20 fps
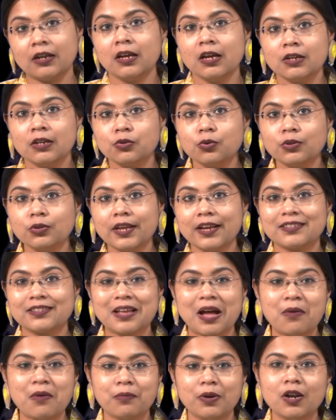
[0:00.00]
took the
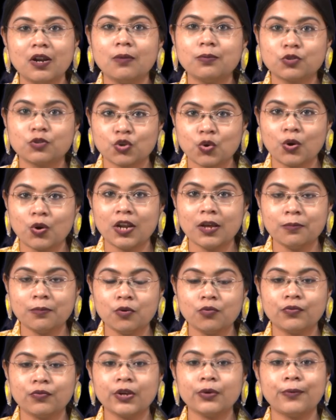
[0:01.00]
example of Sholay
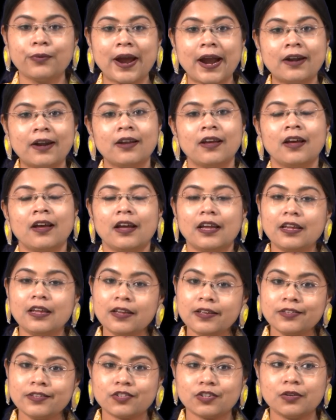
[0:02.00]
movie, where
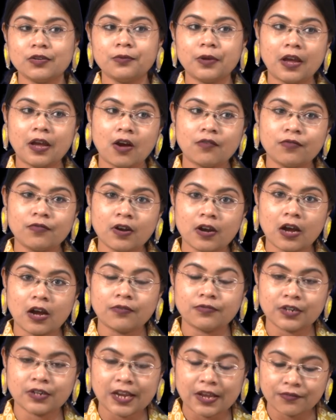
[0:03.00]
each
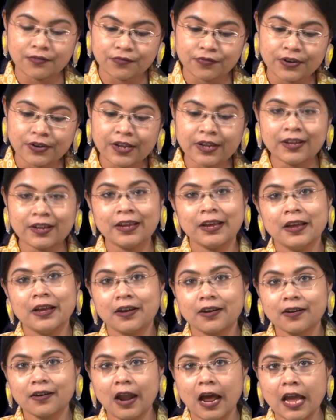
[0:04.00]
after every
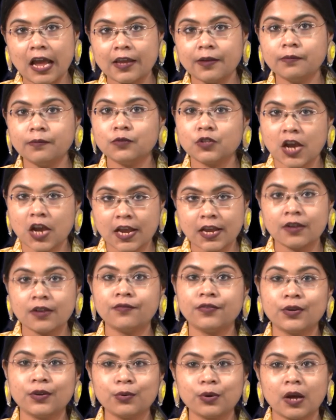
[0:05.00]
crime Jai and
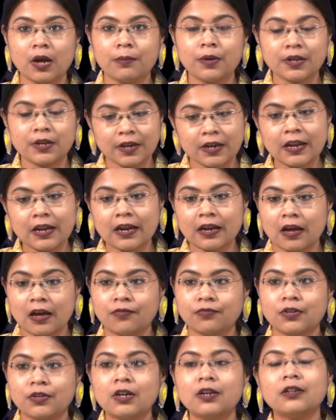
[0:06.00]
Viru committed, and
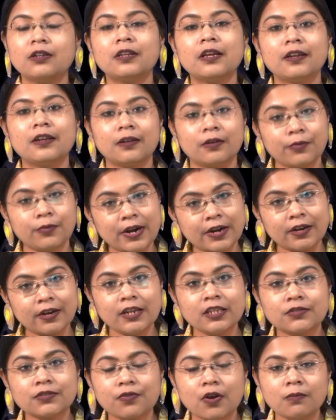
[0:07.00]
after they were
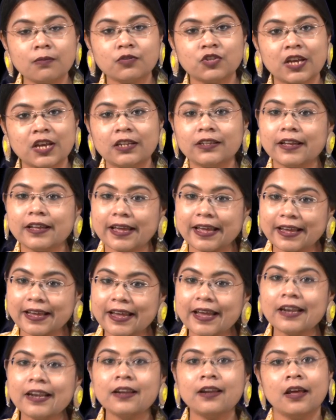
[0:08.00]
released from jail, they
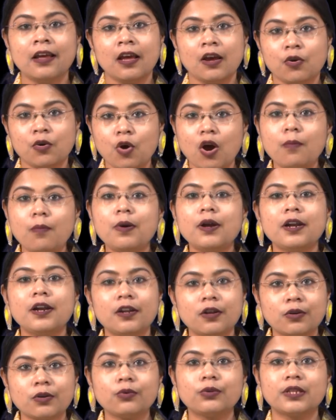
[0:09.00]
again
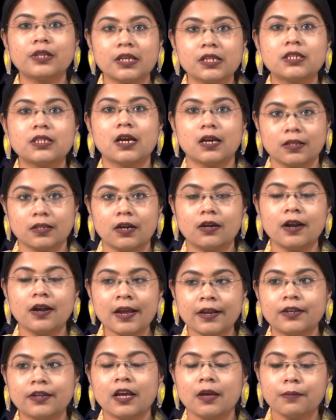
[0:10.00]
cooperated with each other,
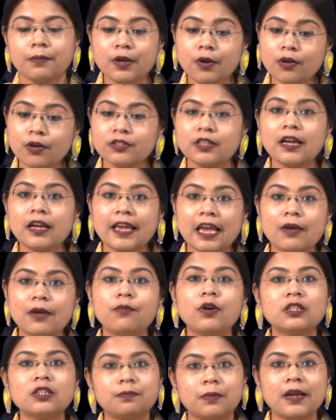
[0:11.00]
right, because the game
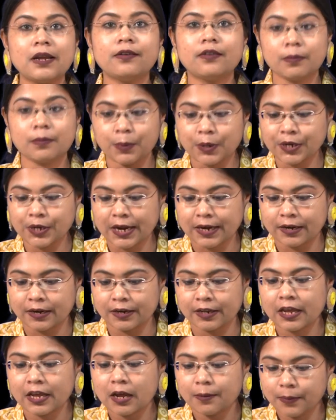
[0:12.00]
was played
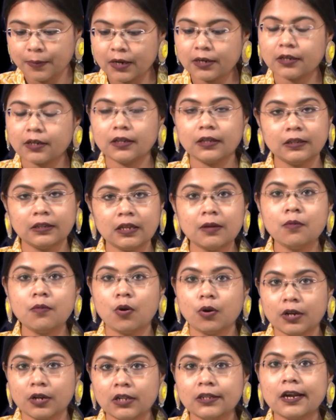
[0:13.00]
repeatedly. But in the
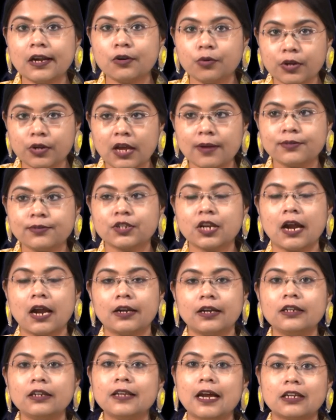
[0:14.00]
model that we have
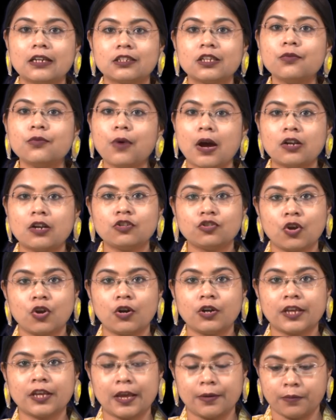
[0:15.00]
studied, that's a one
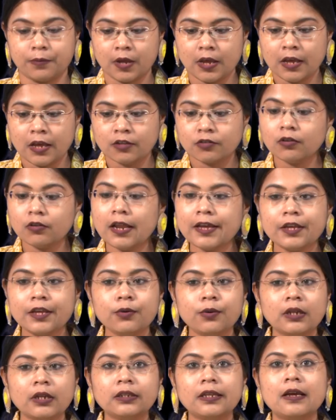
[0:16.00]
shot game. So like you
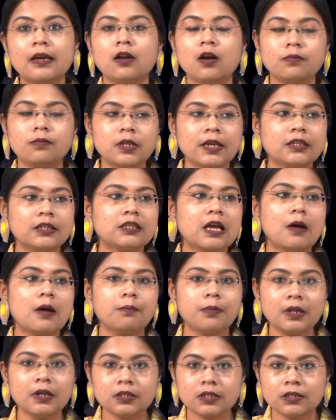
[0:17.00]
can think of the
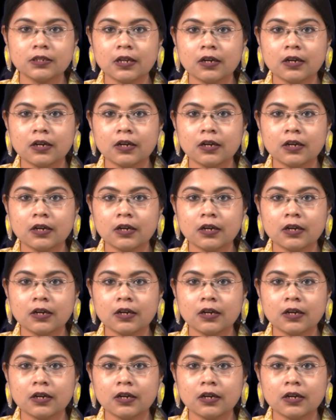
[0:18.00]
examples in the